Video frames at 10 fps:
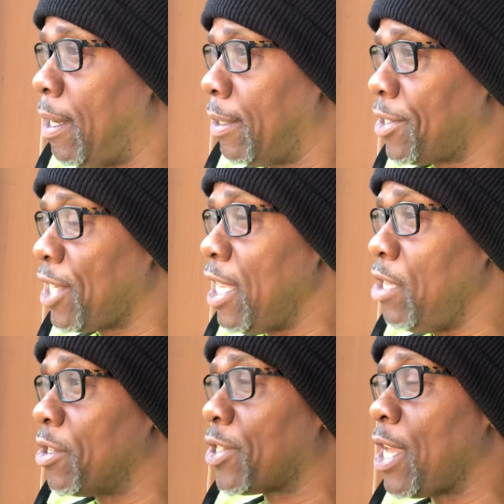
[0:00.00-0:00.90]
say
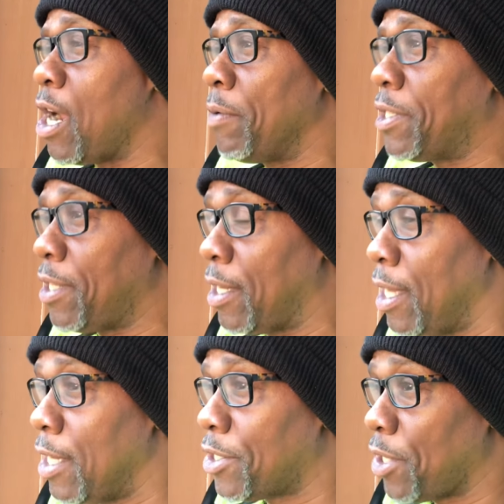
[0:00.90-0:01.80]
you're sorry to
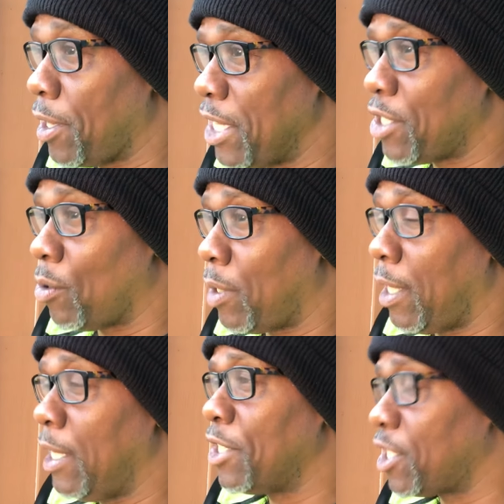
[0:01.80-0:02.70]
solicit or
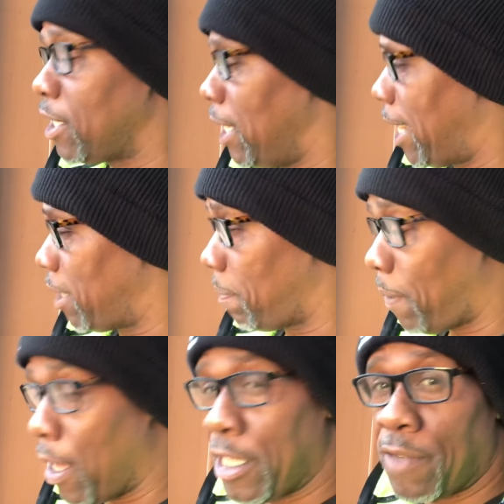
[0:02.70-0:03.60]
elicit an
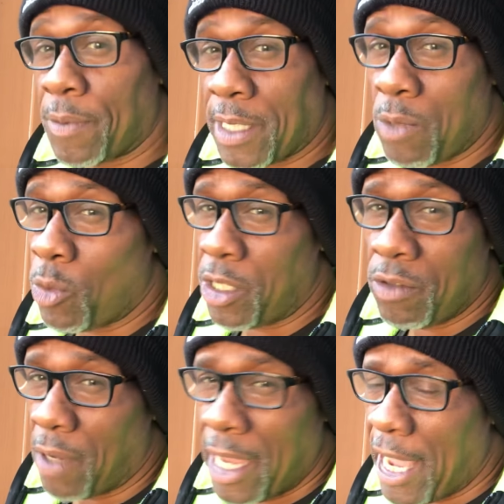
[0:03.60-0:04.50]
apology from someone
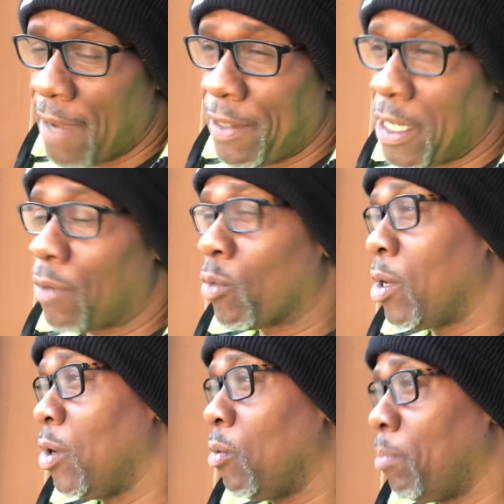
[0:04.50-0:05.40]
you haven't done
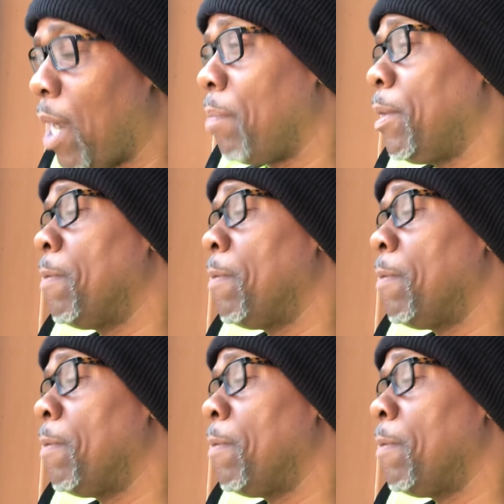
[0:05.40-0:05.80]
wrong, mama.